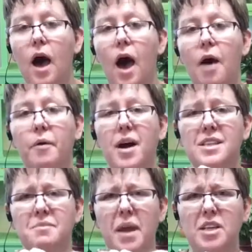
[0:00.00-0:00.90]
I want
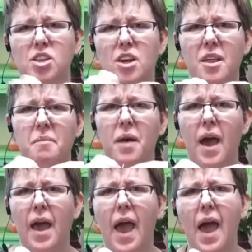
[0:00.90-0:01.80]
to make sure that
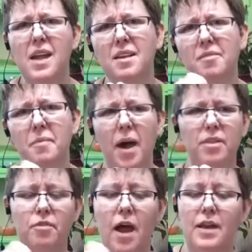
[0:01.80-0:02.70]
my end of my
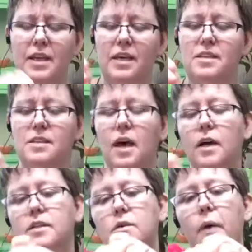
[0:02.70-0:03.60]
thread gets
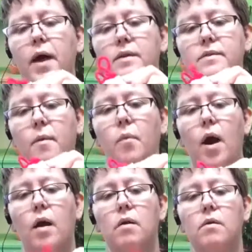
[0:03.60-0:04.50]
tucked away somewhere.